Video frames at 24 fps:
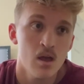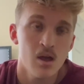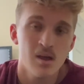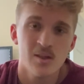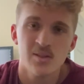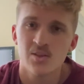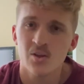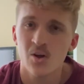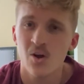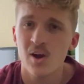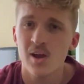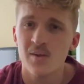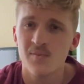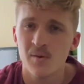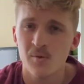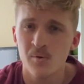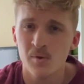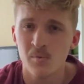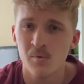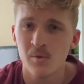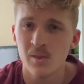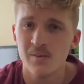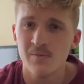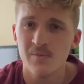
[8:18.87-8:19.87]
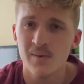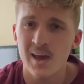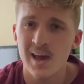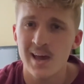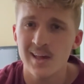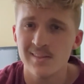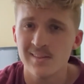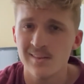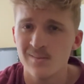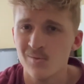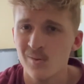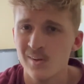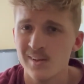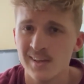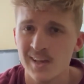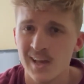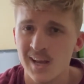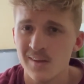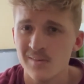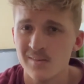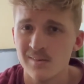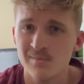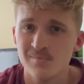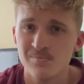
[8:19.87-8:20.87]
Sorry if I went really fast. This was
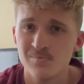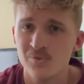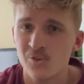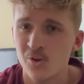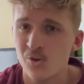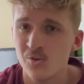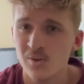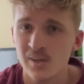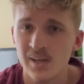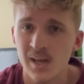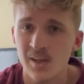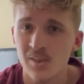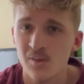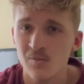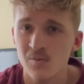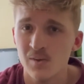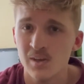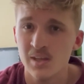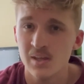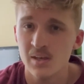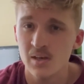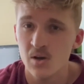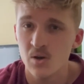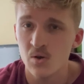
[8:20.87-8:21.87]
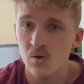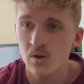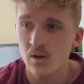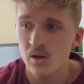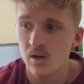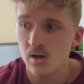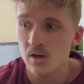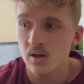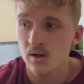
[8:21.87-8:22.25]
kind of a thrown together video.